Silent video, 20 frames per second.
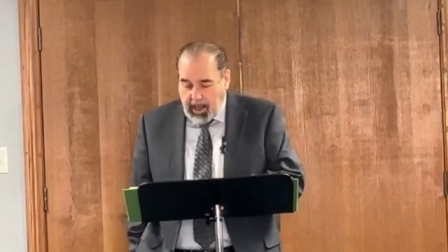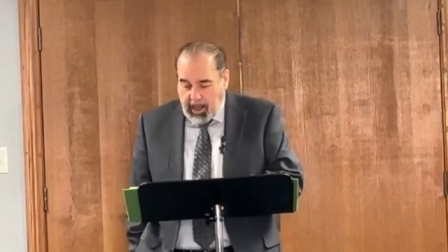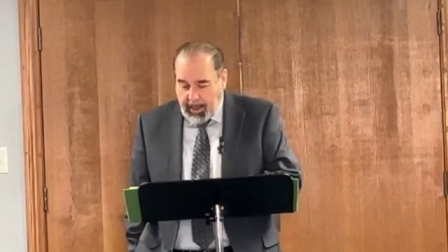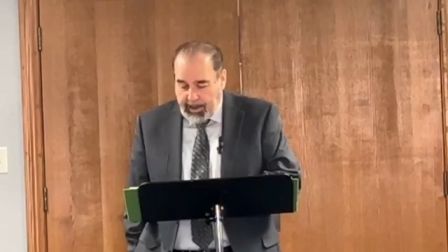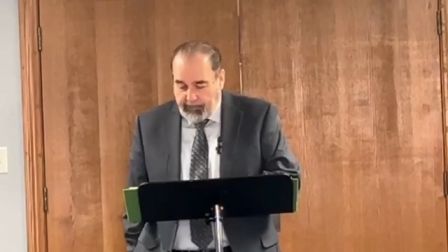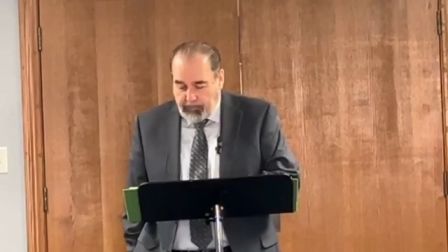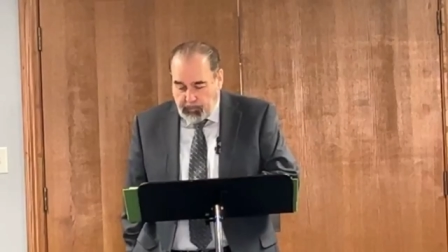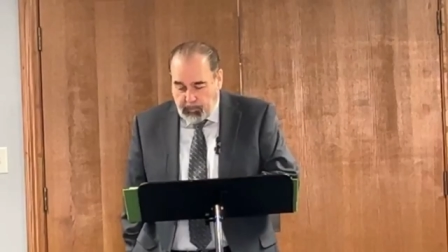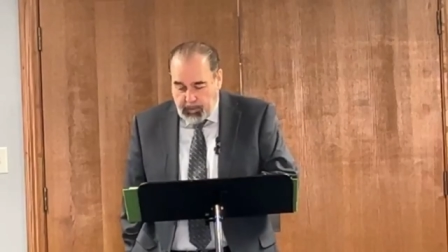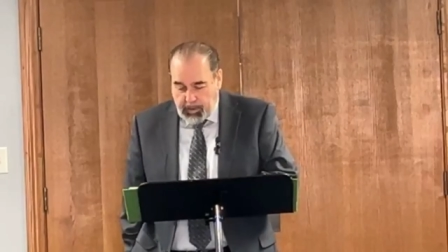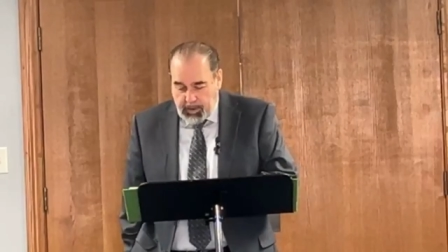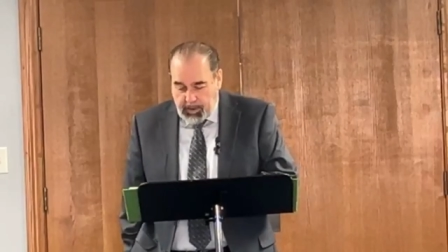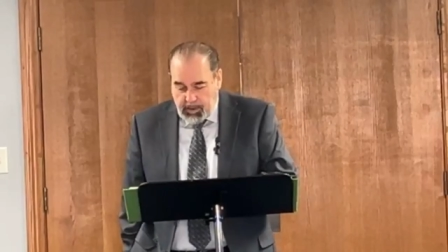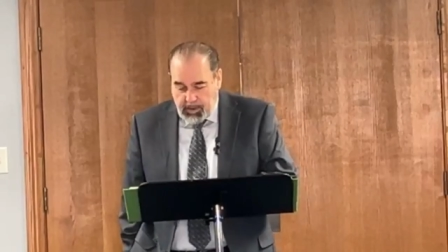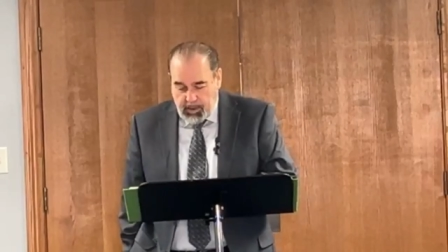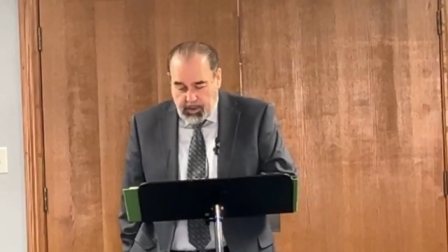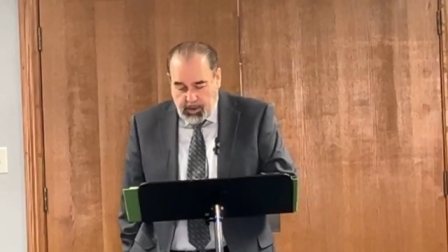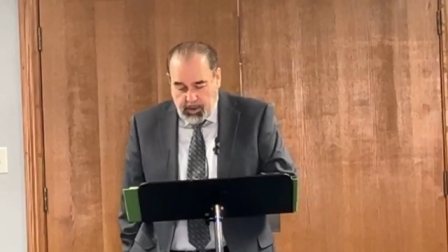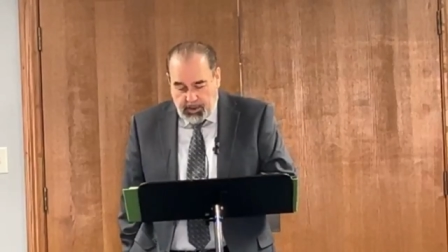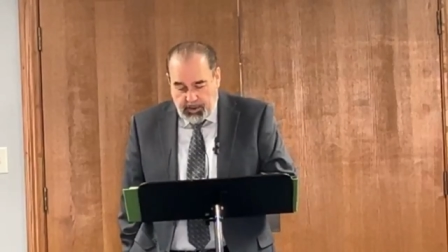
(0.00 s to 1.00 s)
I have
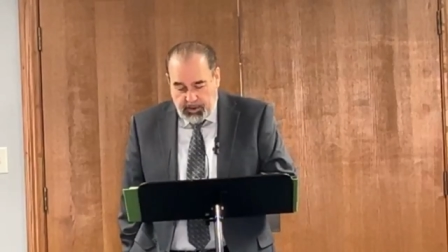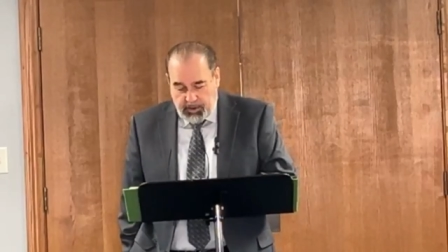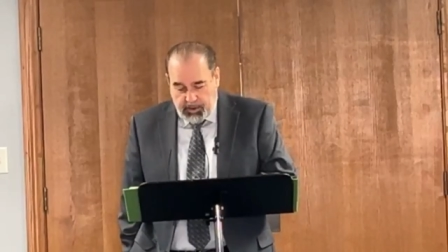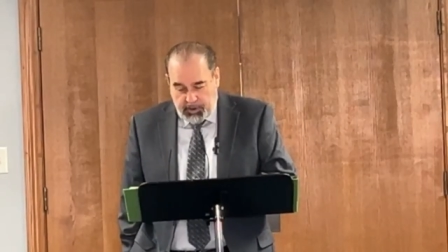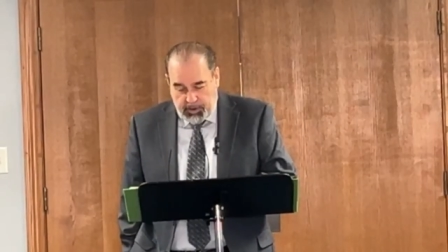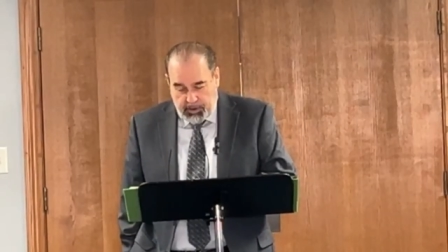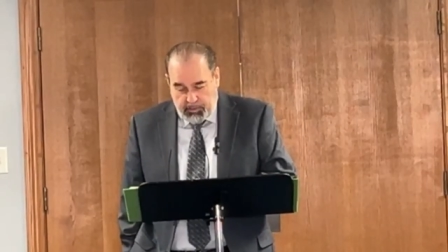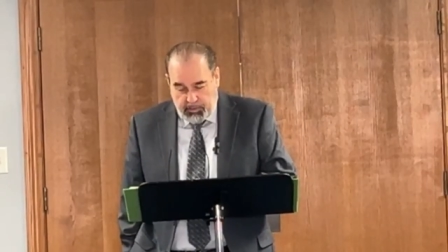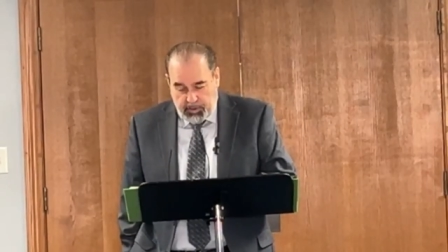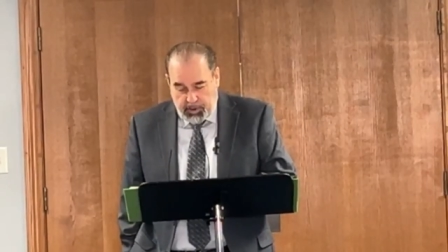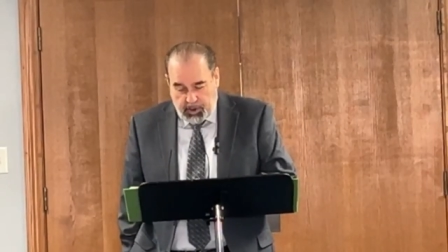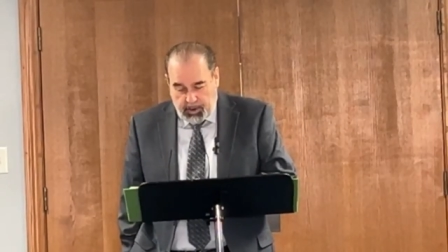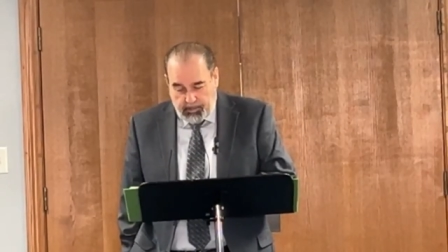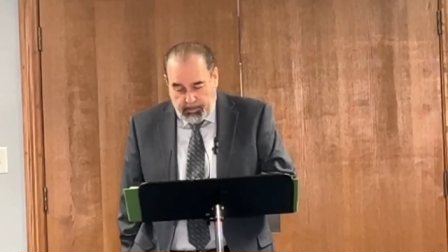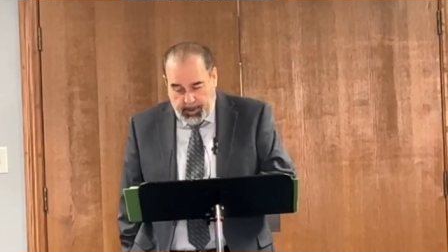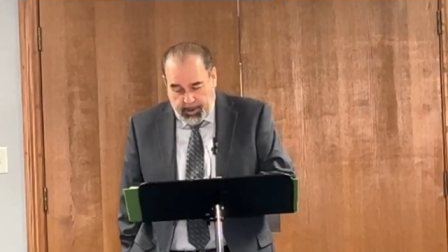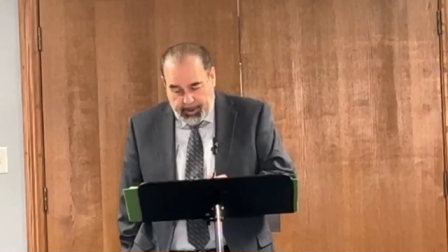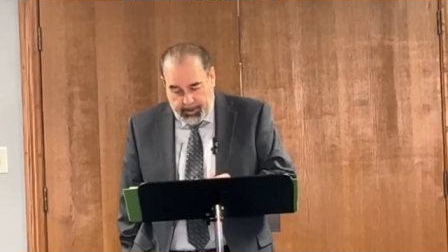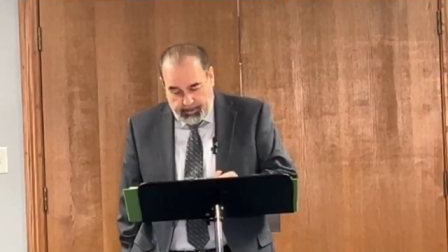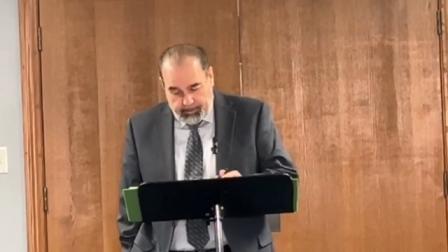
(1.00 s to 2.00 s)
written unto you,
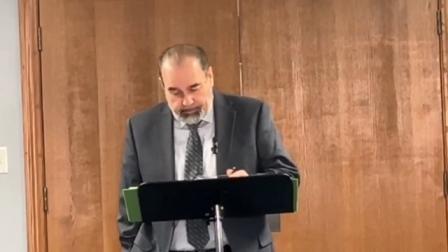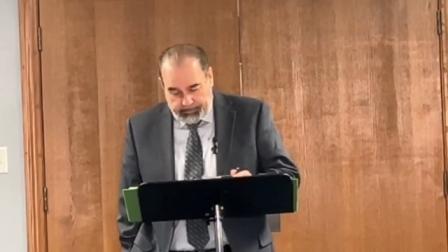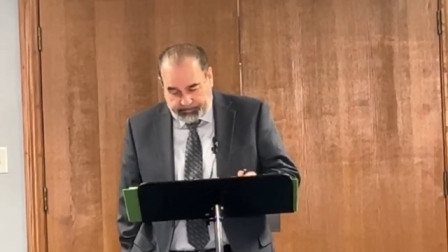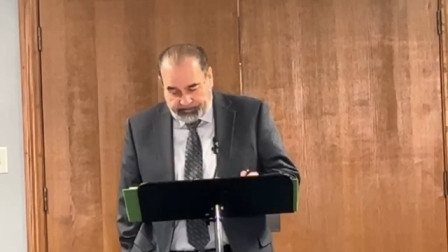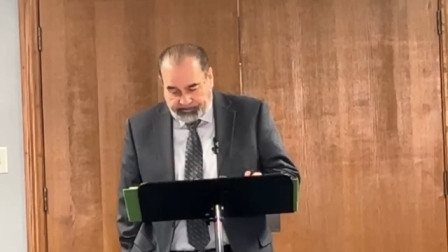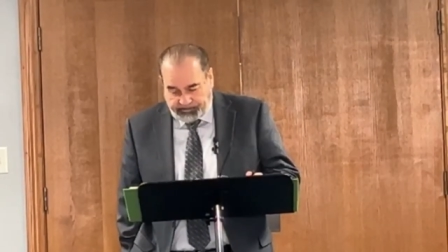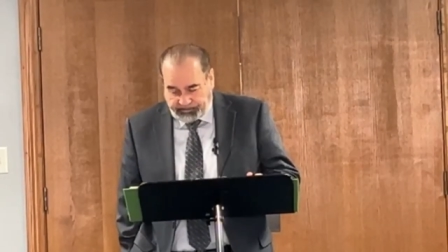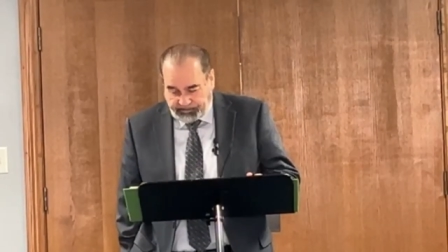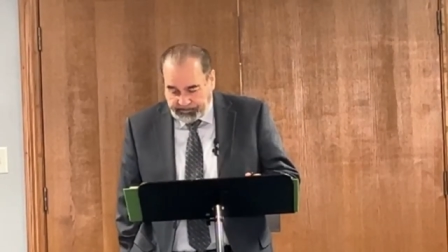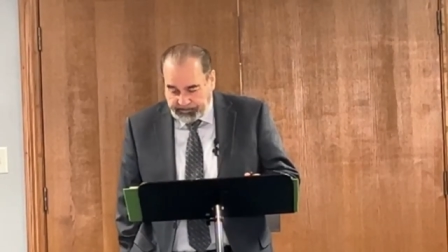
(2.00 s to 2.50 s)
young men,